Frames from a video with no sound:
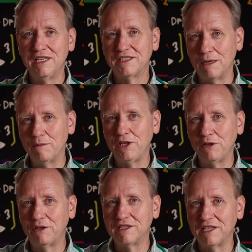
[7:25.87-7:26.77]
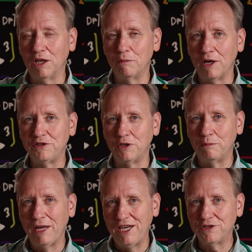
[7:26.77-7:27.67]
Something you can tell about your
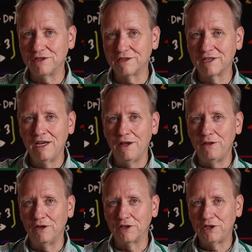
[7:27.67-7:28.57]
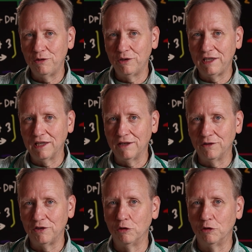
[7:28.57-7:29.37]
patients, their acuity level.